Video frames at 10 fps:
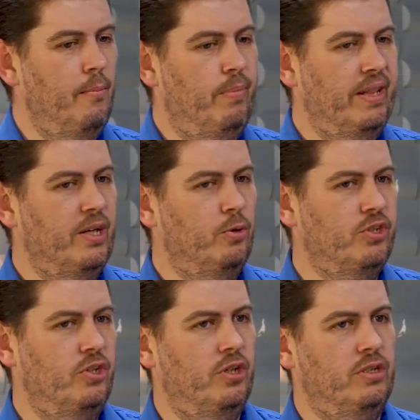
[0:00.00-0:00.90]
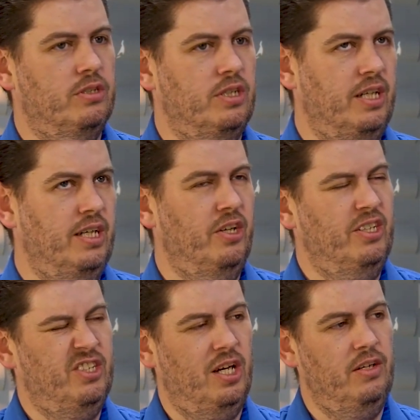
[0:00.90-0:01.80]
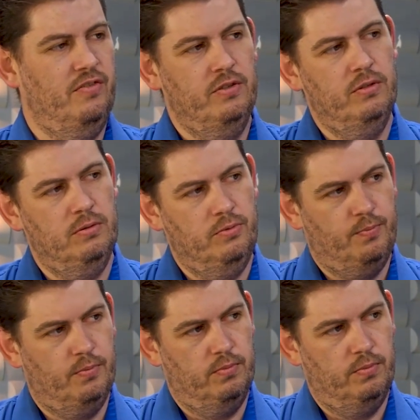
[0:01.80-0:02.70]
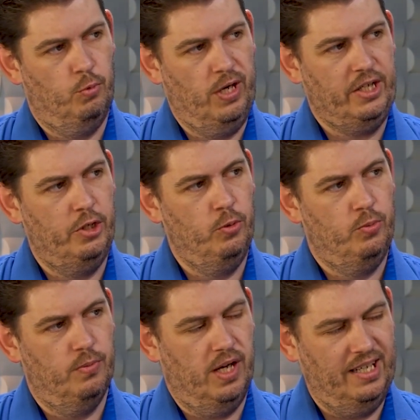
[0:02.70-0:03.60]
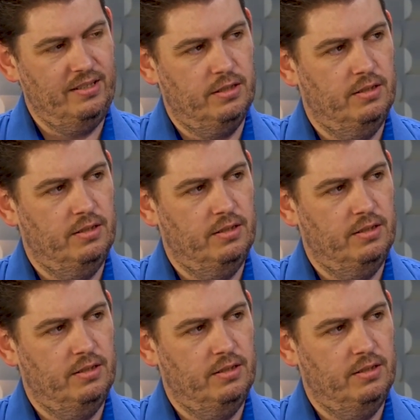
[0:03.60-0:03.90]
But they're also not entirely a full rack U height.